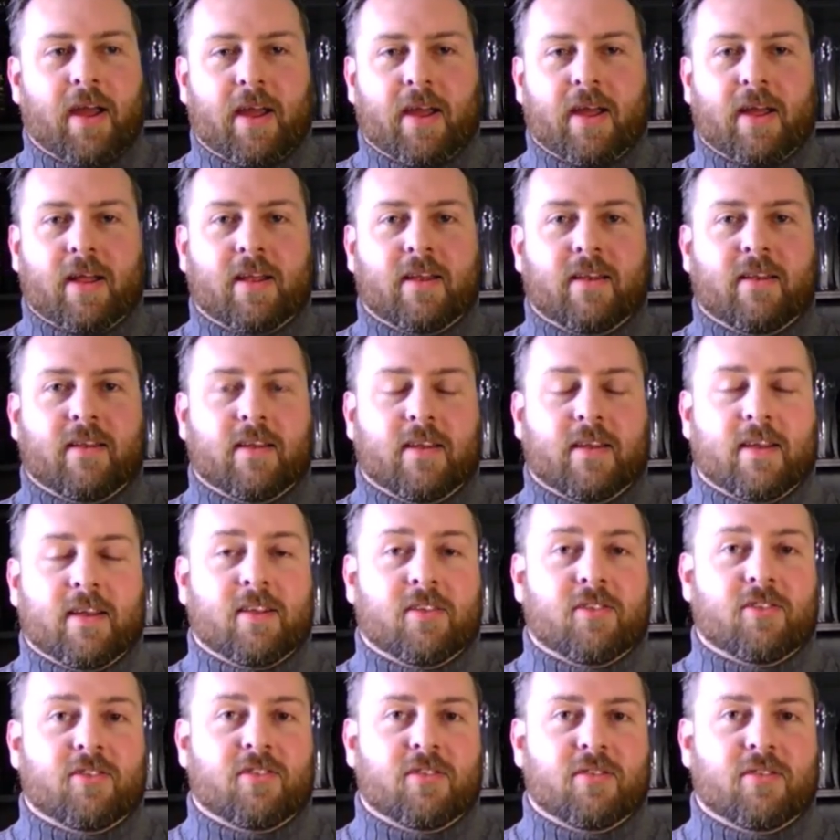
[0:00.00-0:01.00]
And
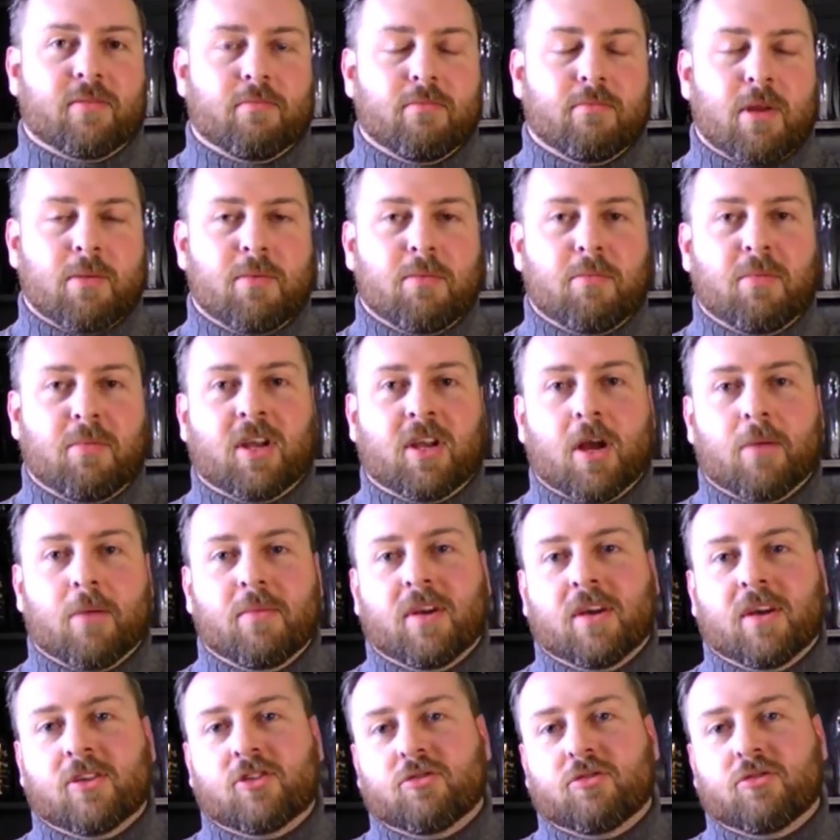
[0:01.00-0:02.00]
it's maybe
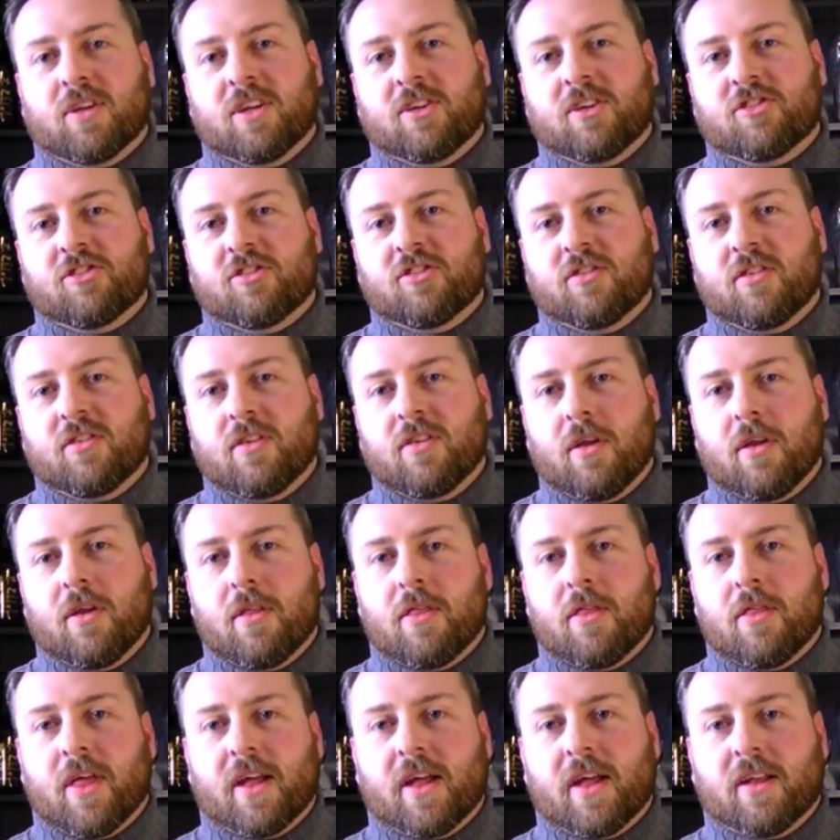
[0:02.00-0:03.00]
becoming a tradition
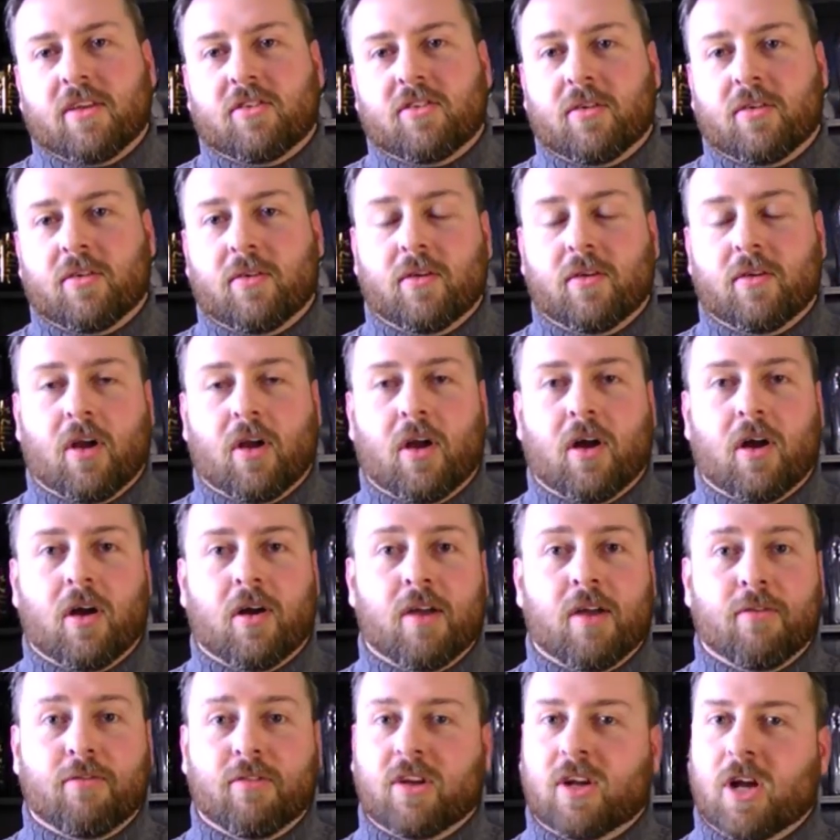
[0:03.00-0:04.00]
that
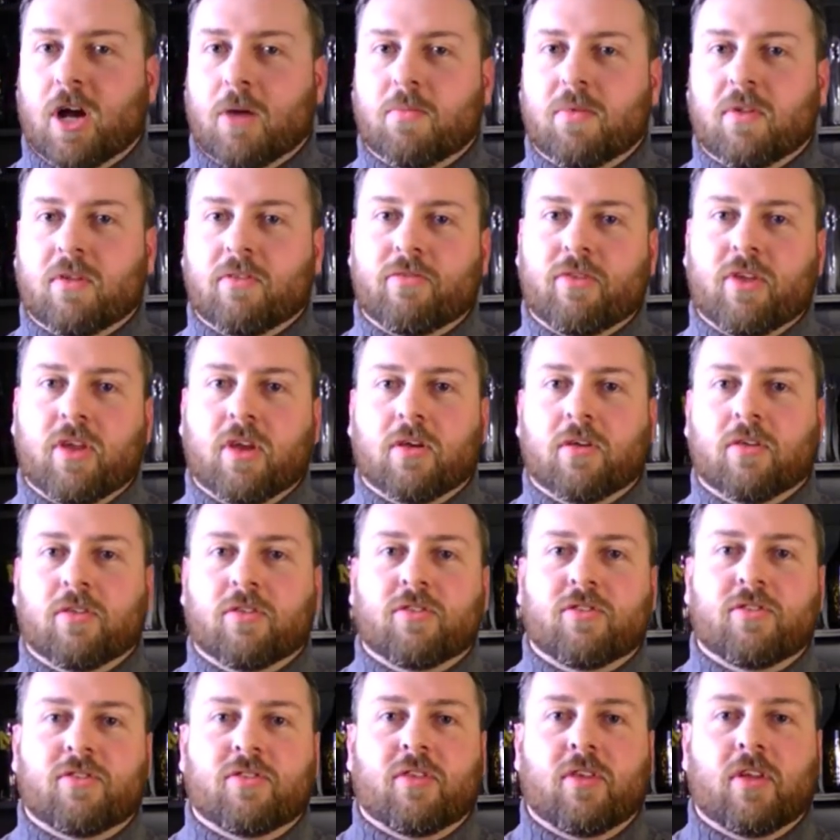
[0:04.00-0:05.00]
every couple of
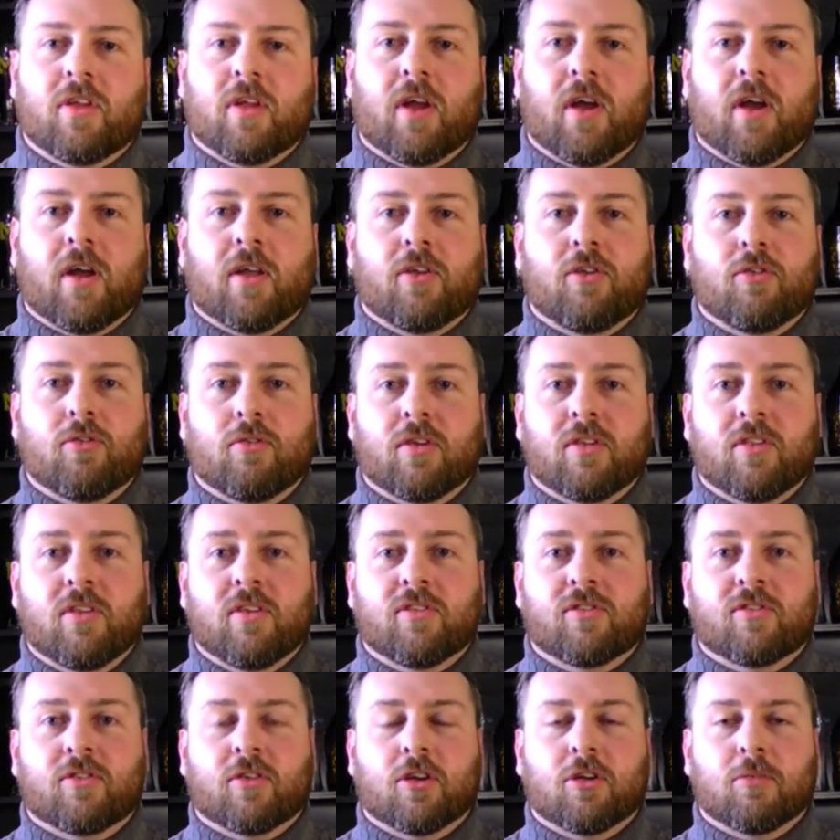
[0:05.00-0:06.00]
years during
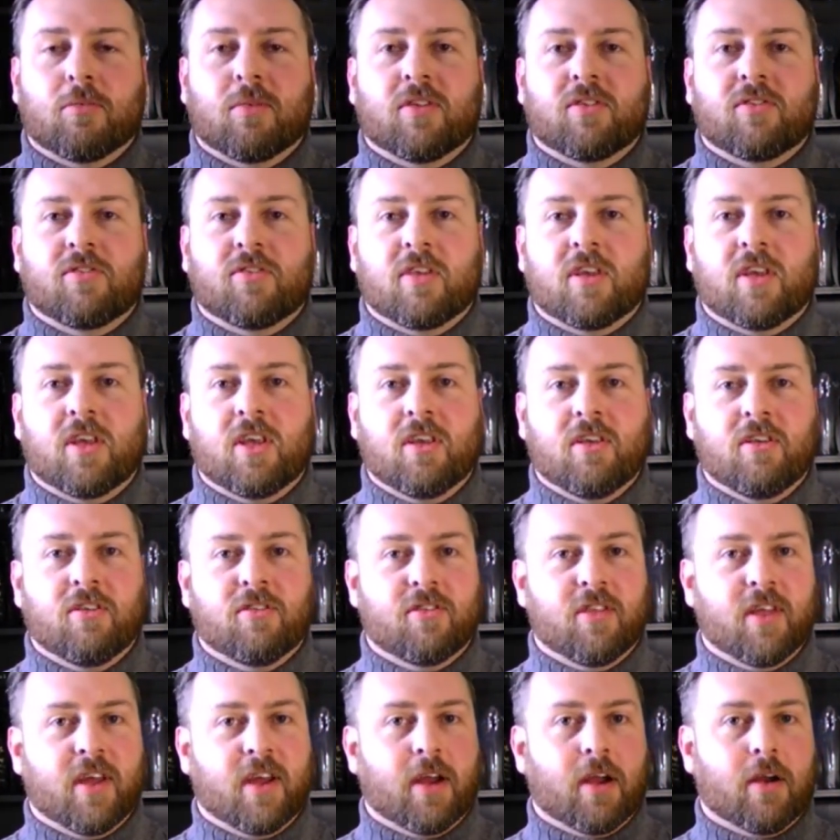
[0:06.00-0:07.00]
these tournaments,
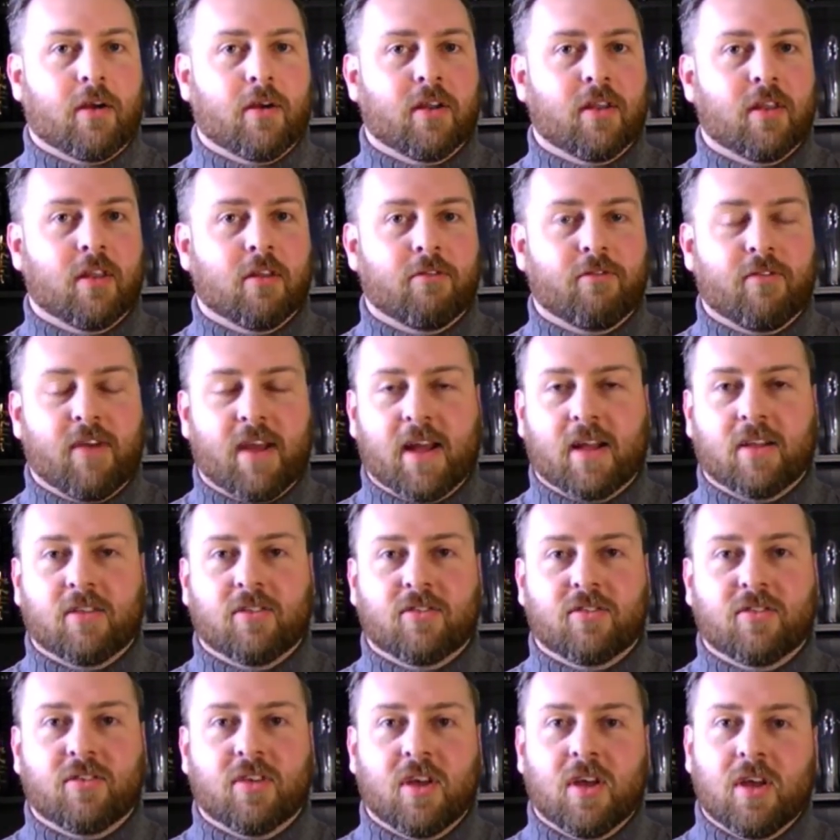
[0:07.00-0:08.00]
he's there and the
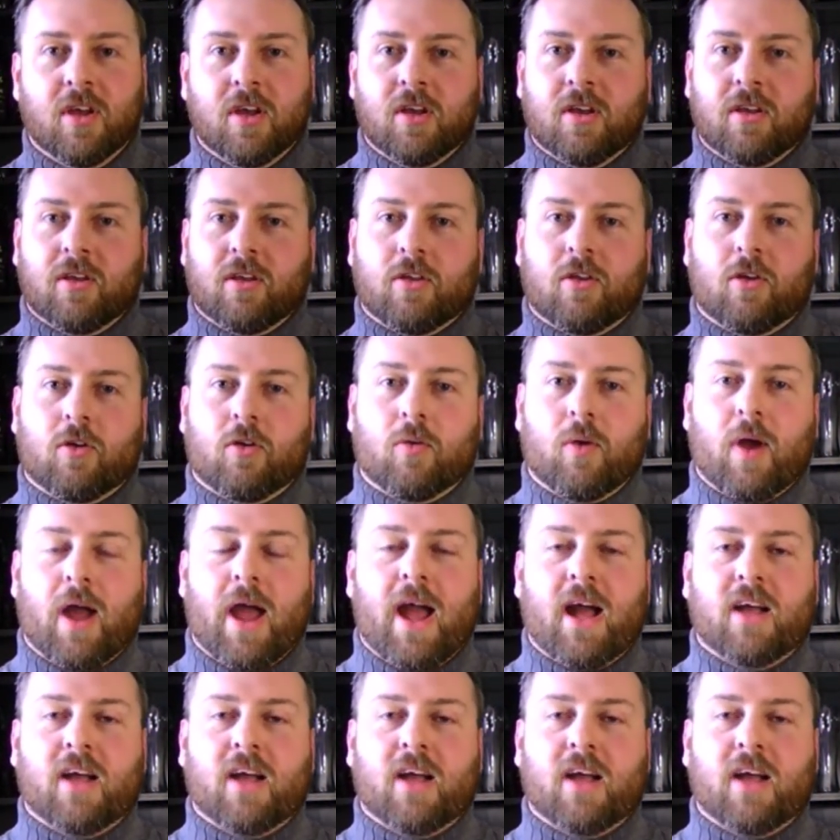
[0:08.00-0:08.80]
fans, you know,